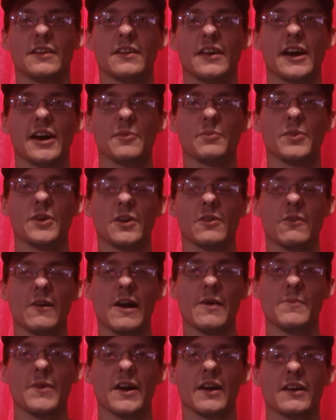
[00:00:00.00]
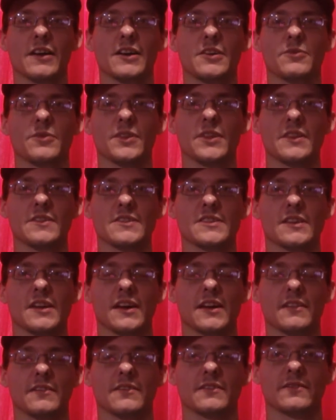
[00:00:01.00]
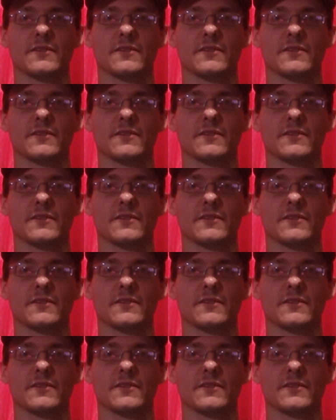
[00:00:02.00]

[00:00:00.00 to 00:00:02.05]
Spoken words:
I'll pick right back up with the sign.